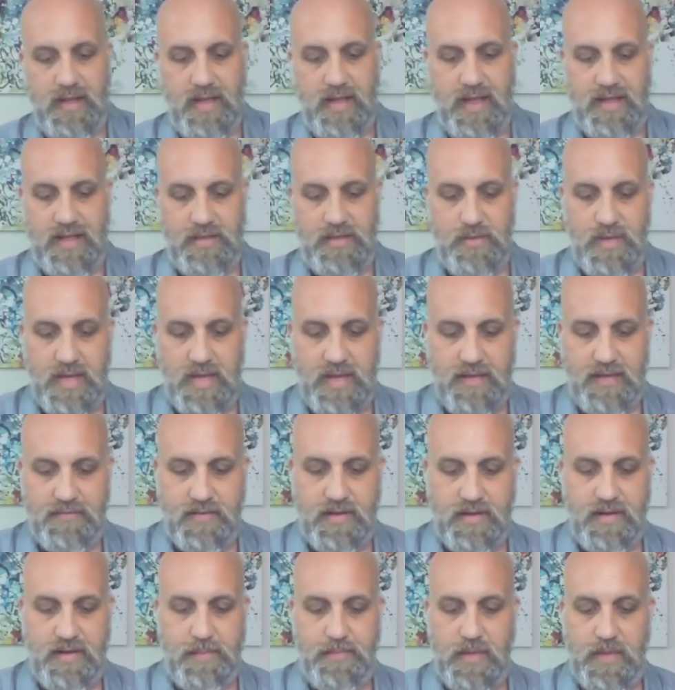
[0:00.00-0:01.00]
and you have
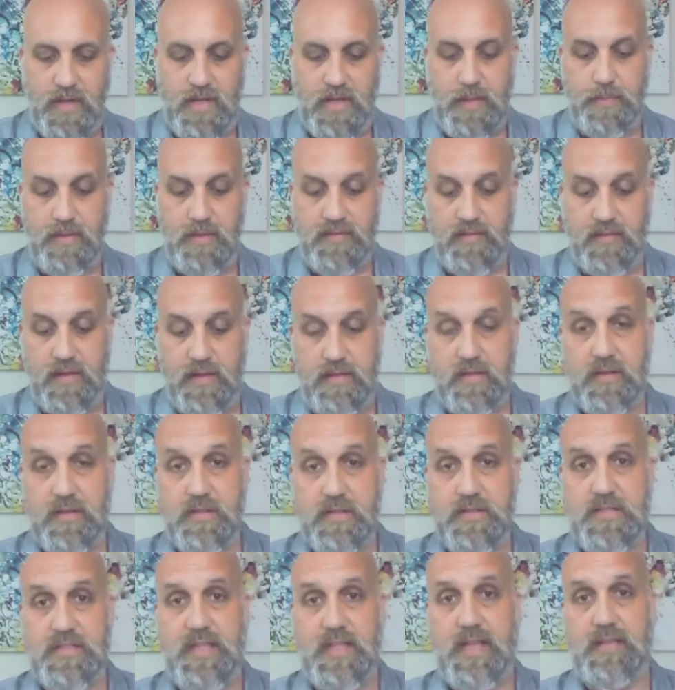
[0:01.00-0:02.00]
a couple of
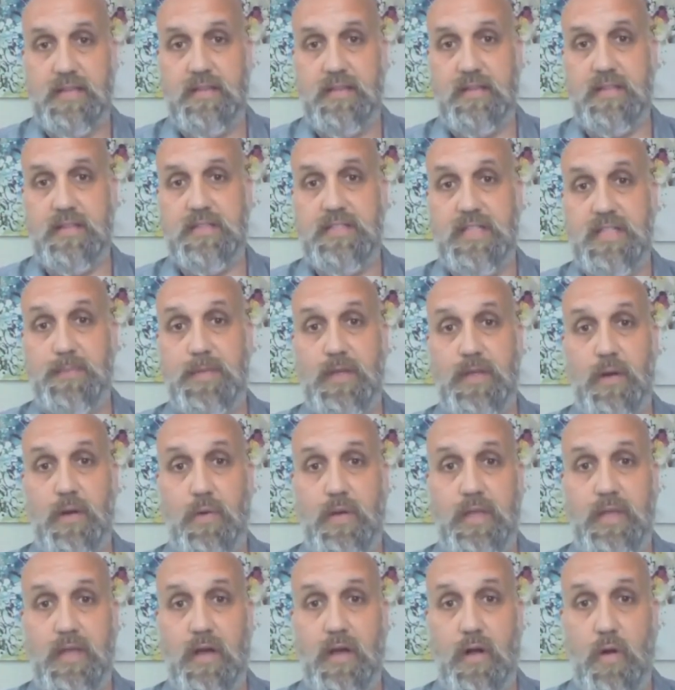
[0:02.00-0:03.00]
others that the
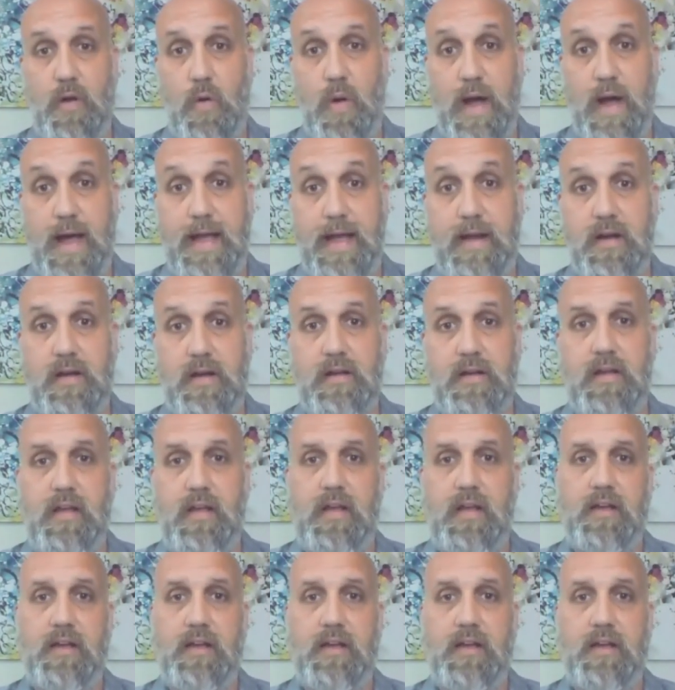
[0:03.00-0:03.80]
CBOE acquired